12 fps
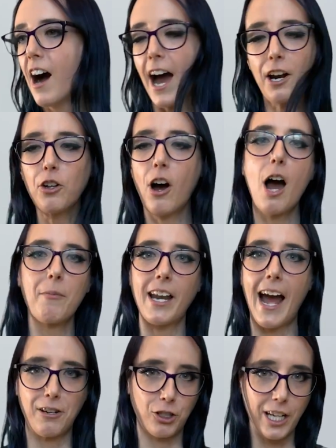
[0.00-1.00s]
I don't know how I'm going to
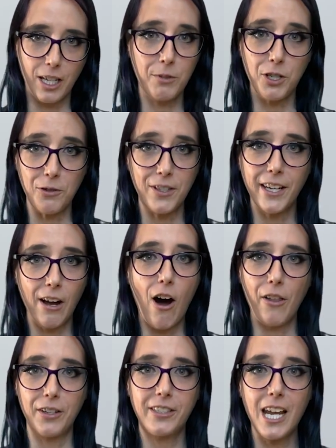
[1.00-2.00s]
actually end up using it
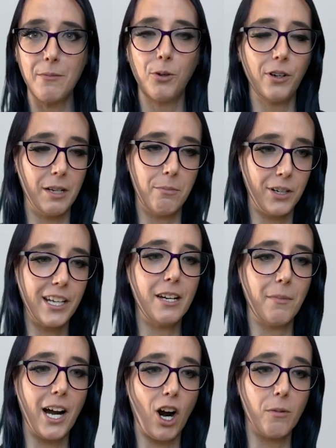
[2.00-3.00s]
on the table and put it in
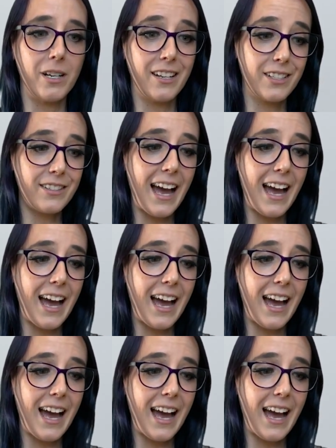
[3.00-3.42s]
my army because it's